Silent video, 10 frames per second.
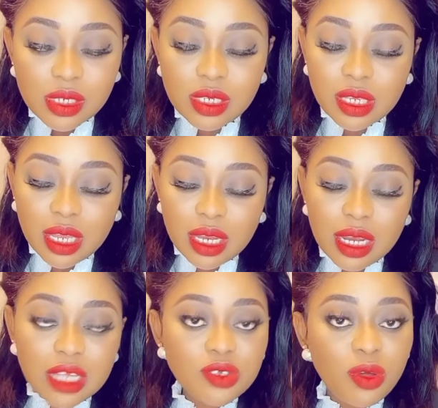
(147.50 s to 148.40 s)
Then
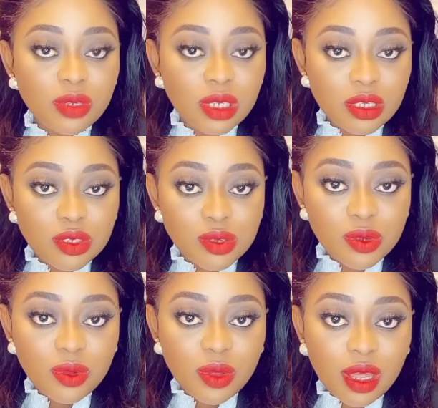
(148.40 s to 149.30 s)
let's go into
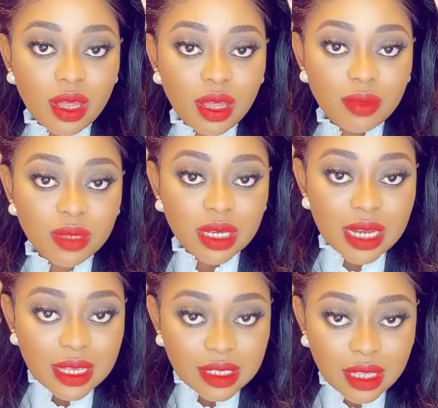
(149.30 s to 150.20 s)
the
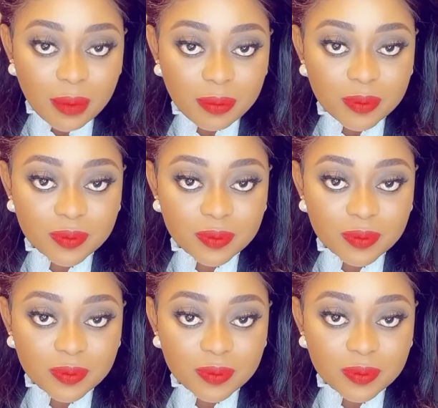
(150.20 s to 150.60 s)
next step.